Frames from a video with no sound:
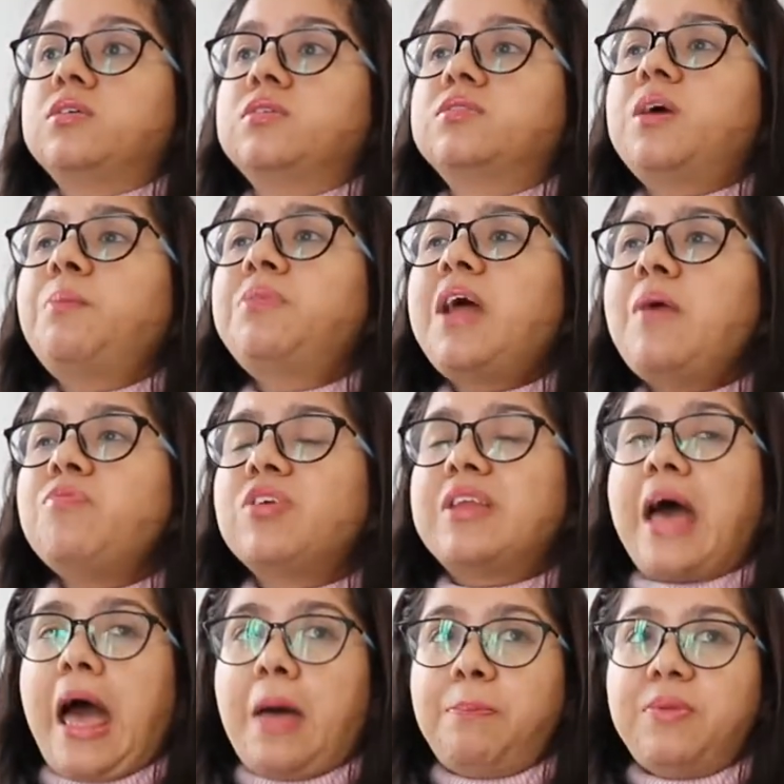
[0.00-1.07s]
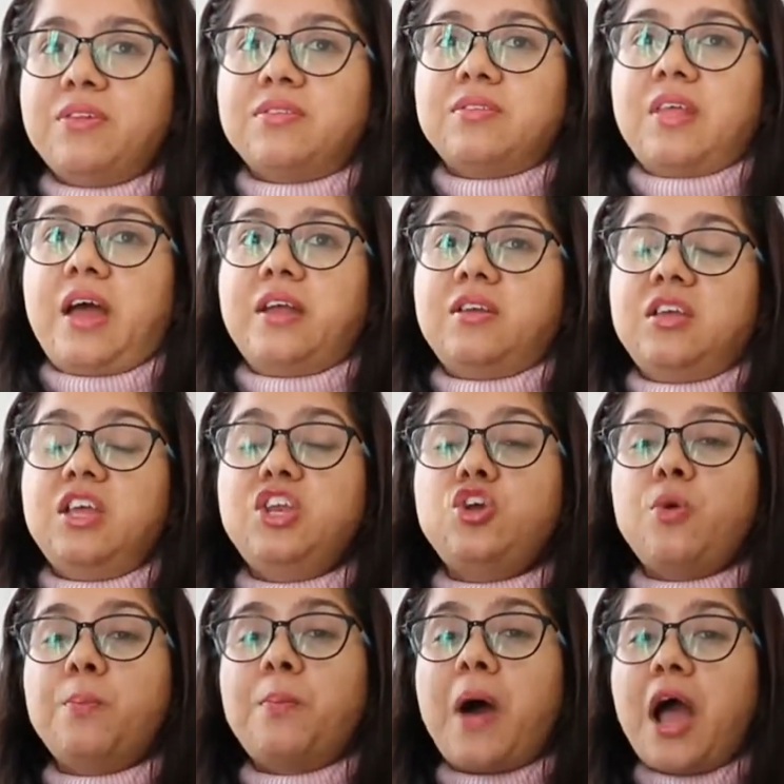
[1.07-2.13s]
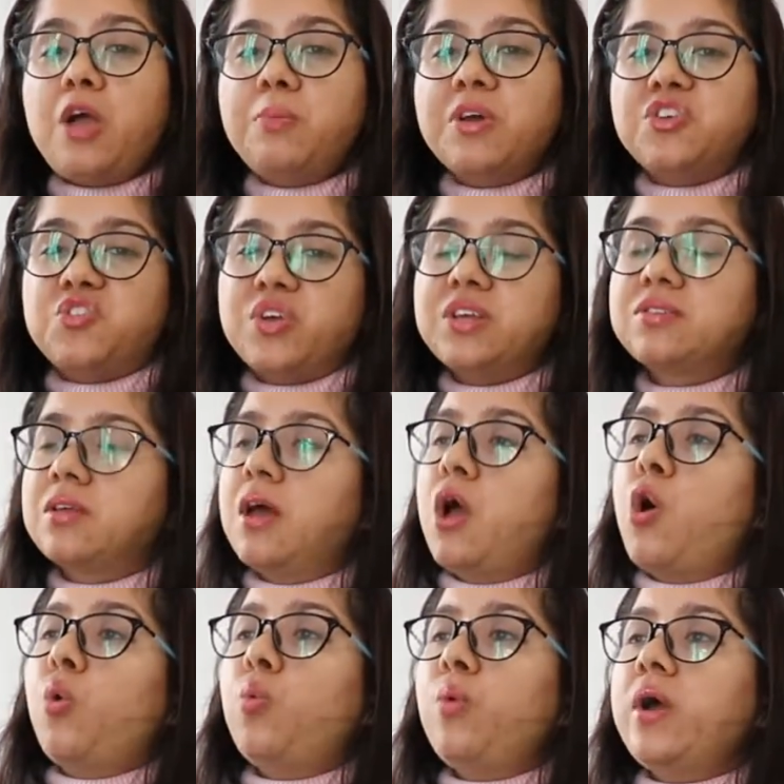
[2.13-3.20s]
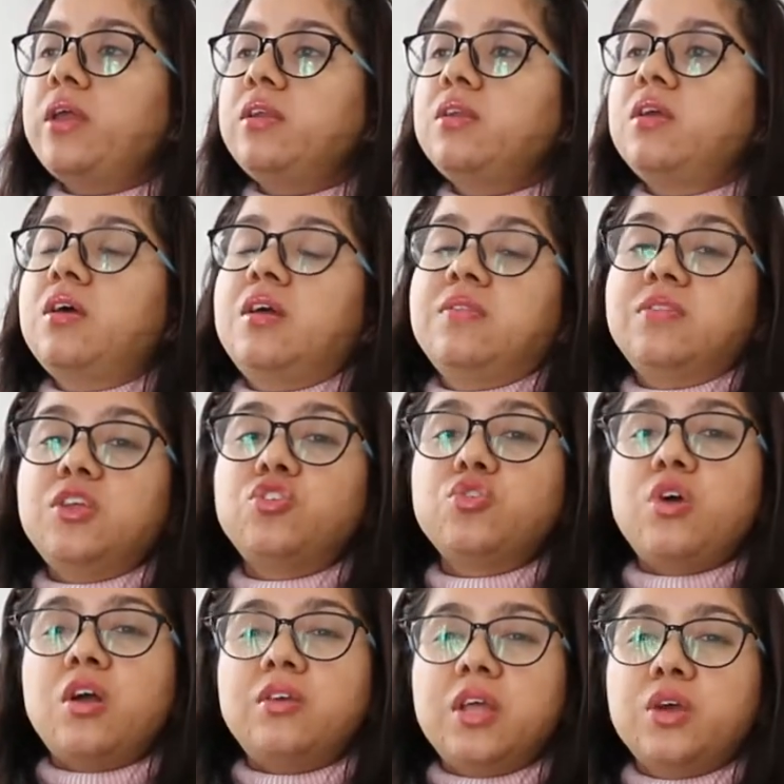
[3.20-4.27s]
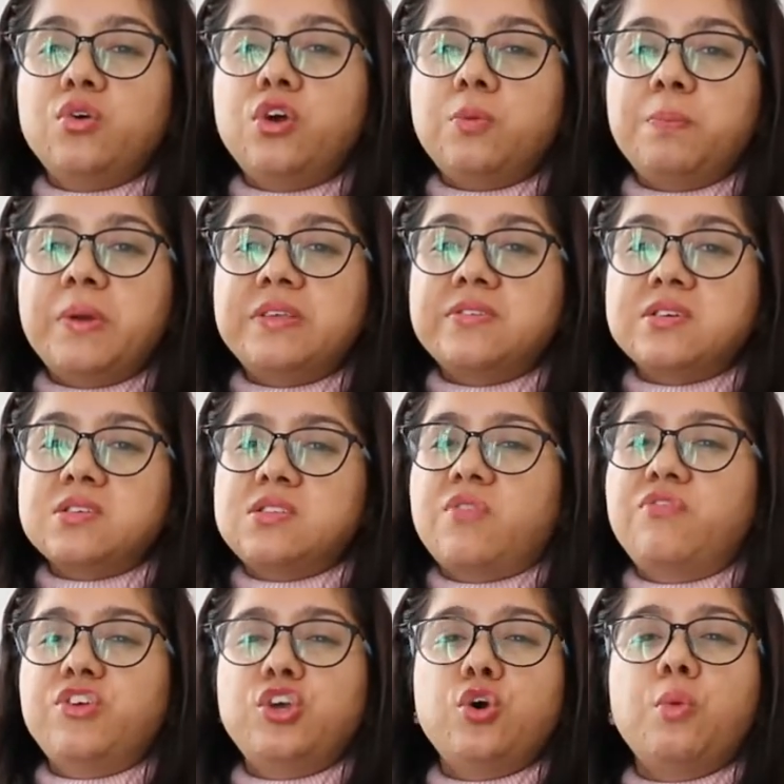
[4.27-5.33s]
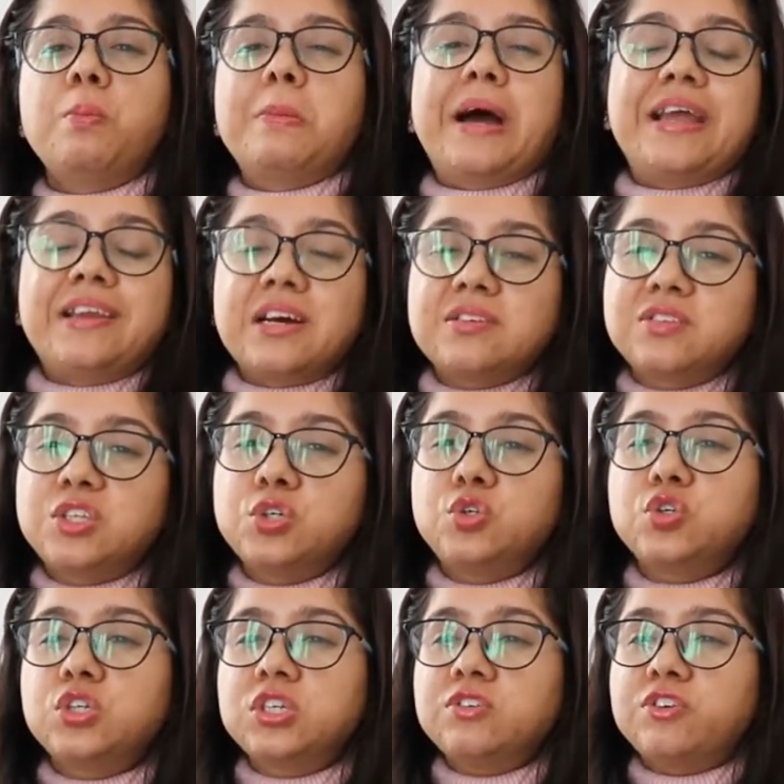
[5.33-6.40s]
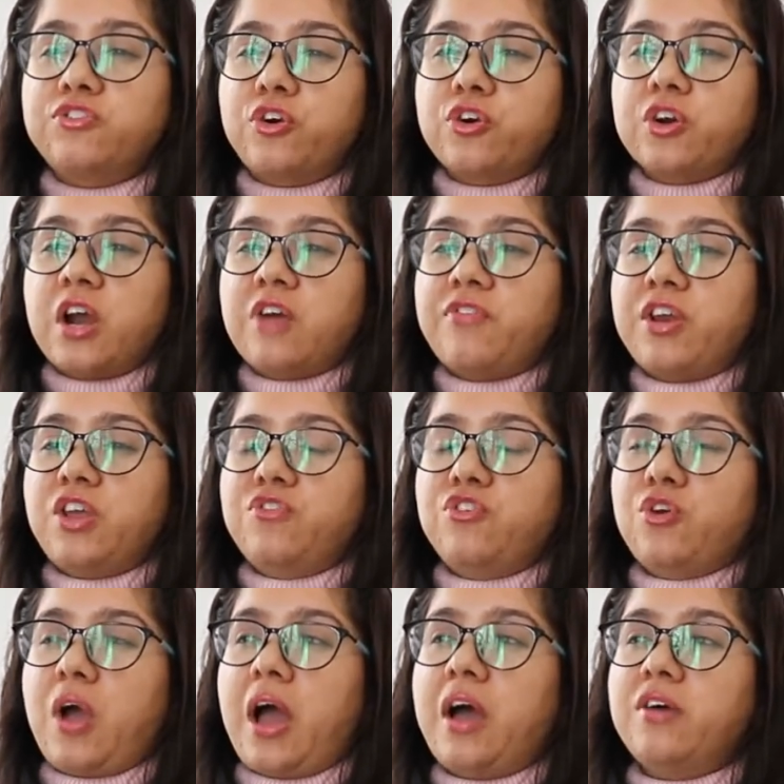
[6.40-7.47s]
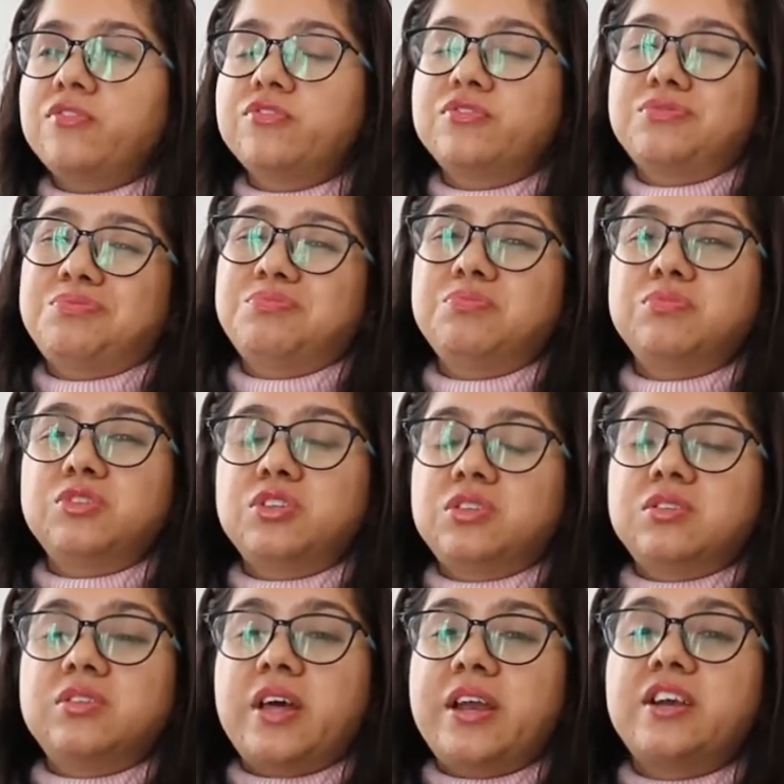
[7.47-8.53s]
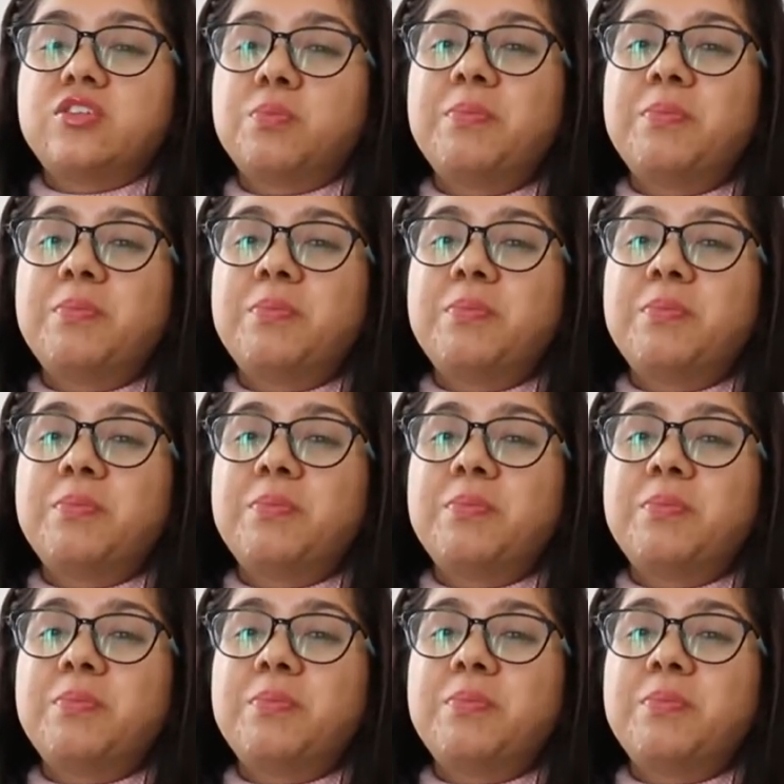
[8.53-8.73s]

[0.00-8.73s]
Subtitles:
Sometimes it happens that in your biometrics, when they do not take good pictures, the VO might ask you to give a photograph, and if you have, then it's